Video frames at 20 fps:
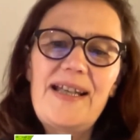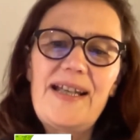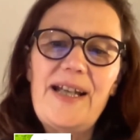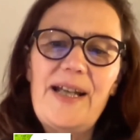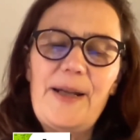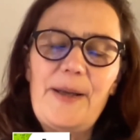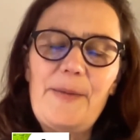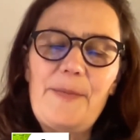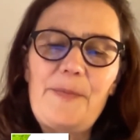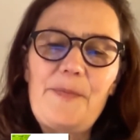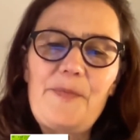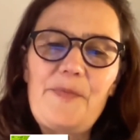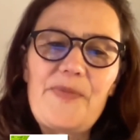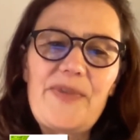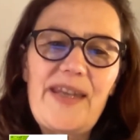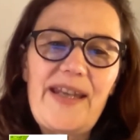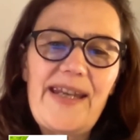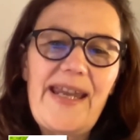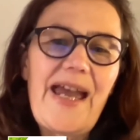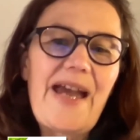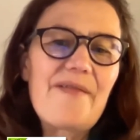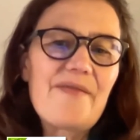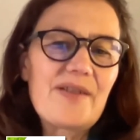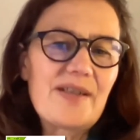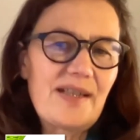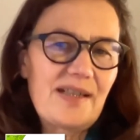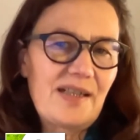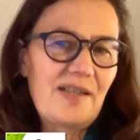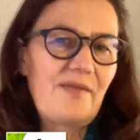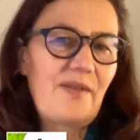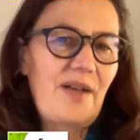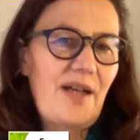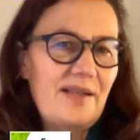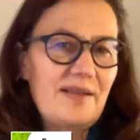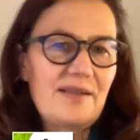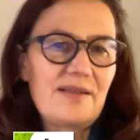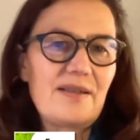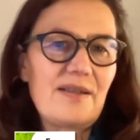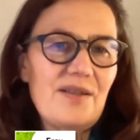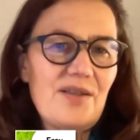They have an
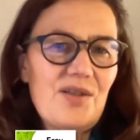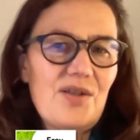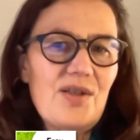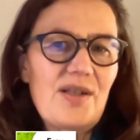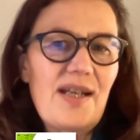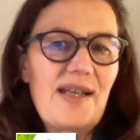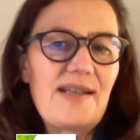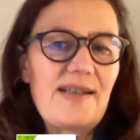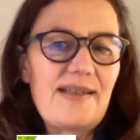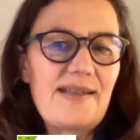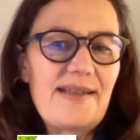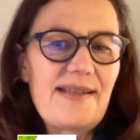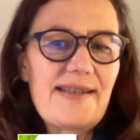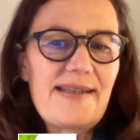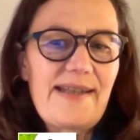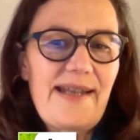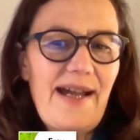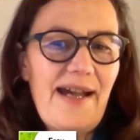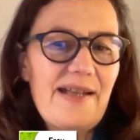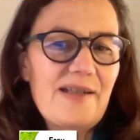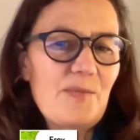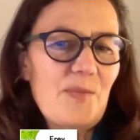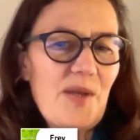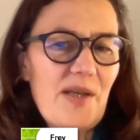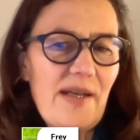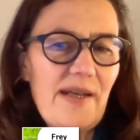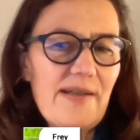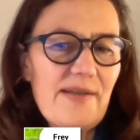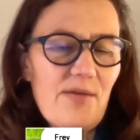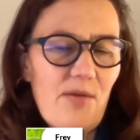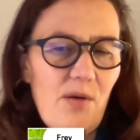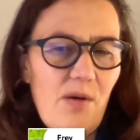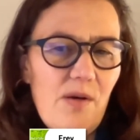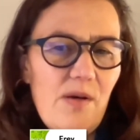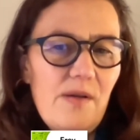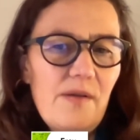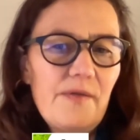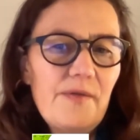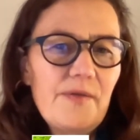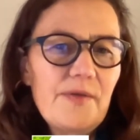advantage, and this can't be
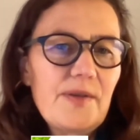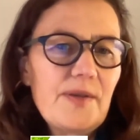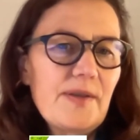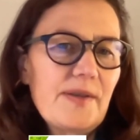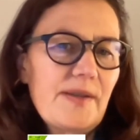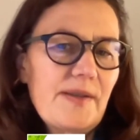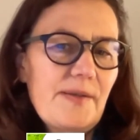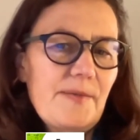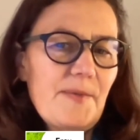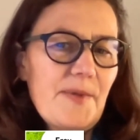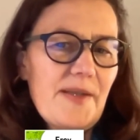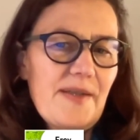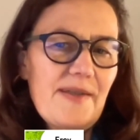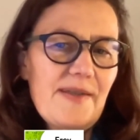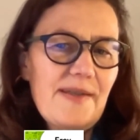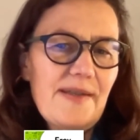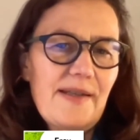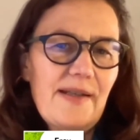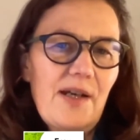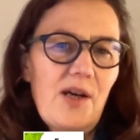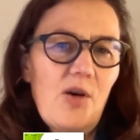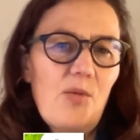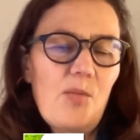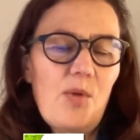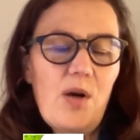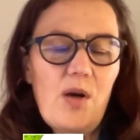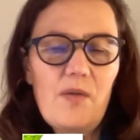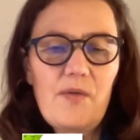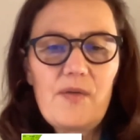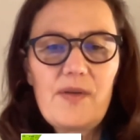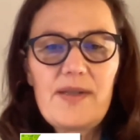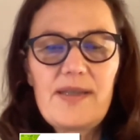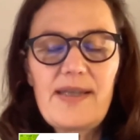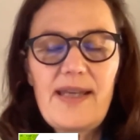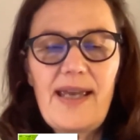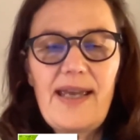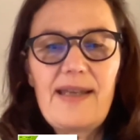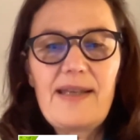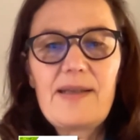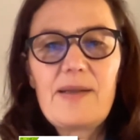solved with the home office,
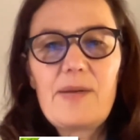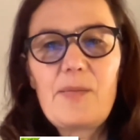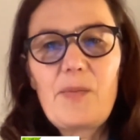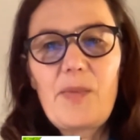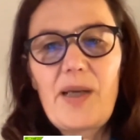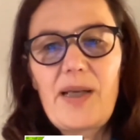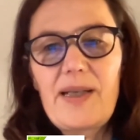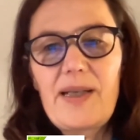and